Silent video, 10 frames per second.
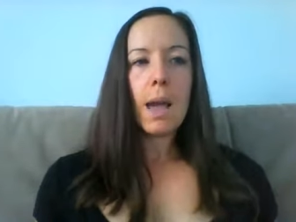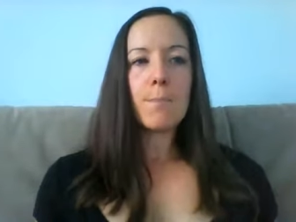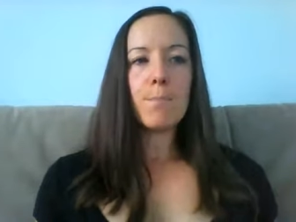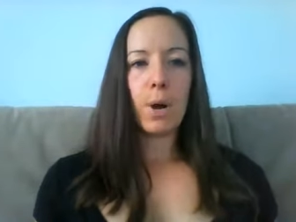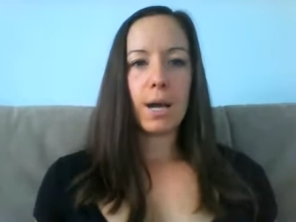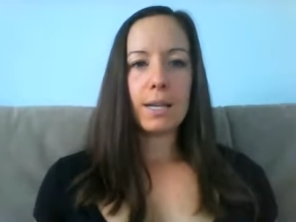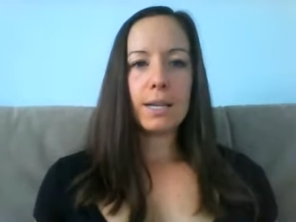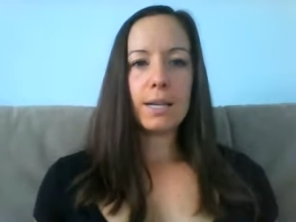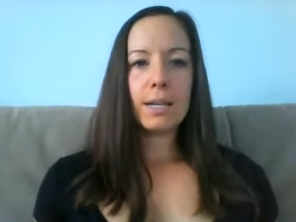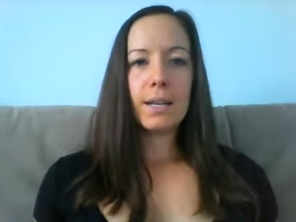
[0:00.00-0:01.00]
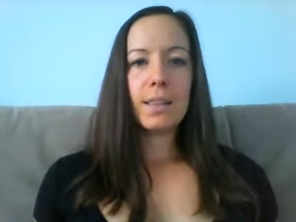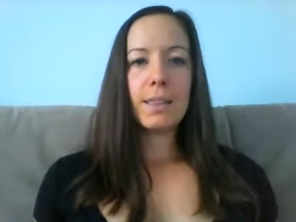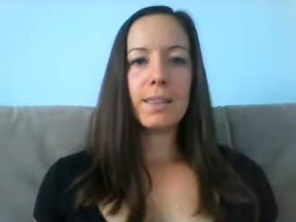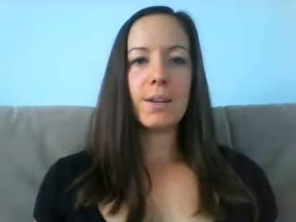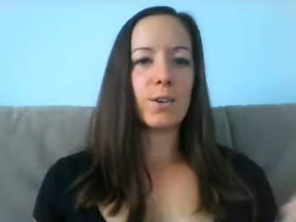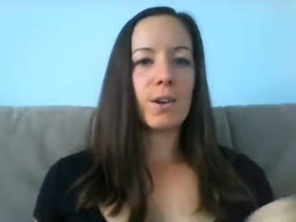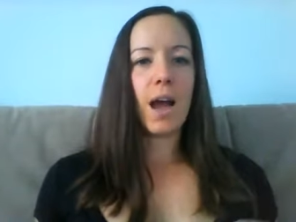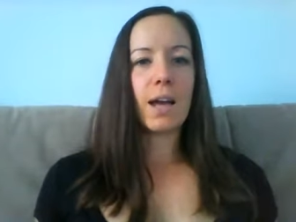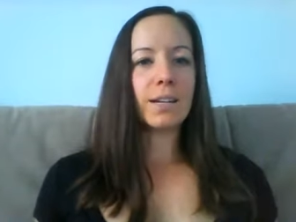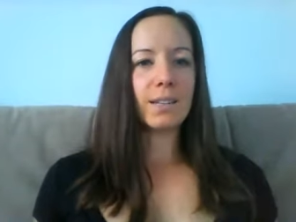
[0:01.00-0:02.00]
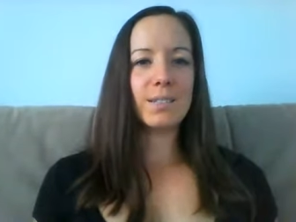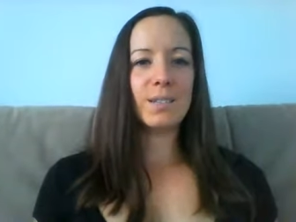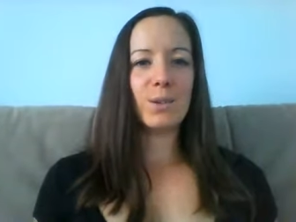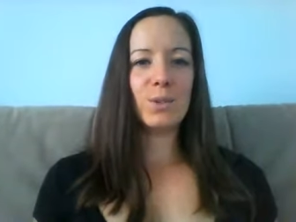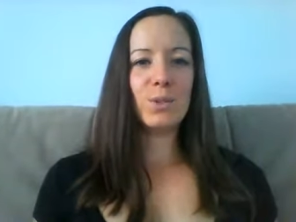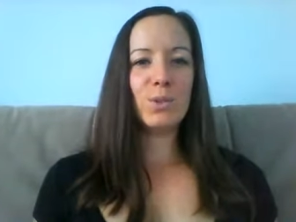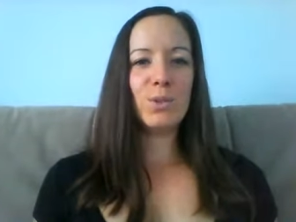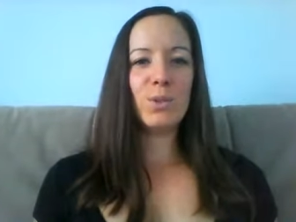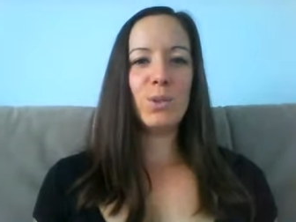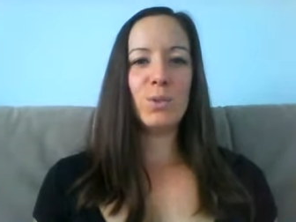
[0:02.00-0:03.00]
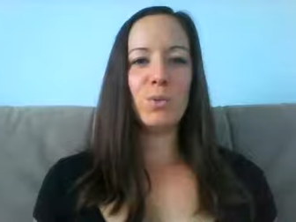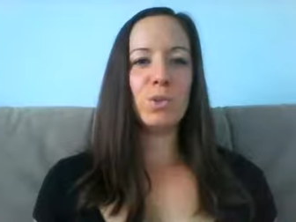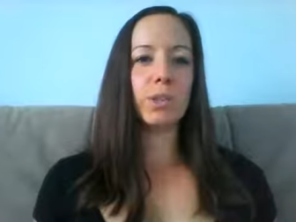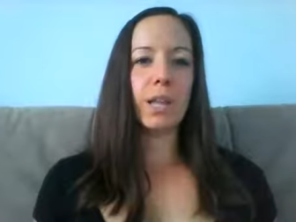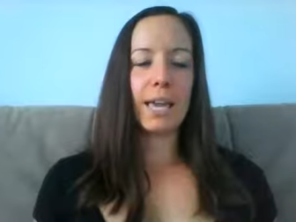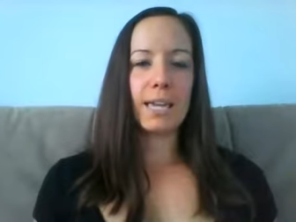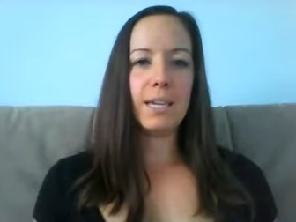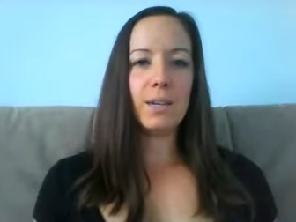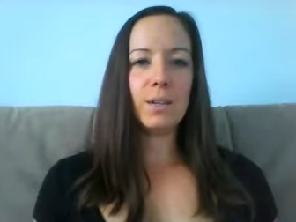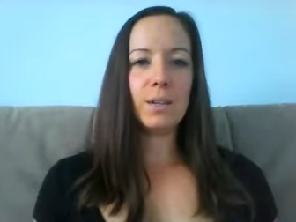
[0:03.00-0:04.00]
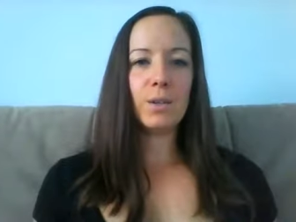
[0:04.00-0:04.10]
But they're not an excuse to delay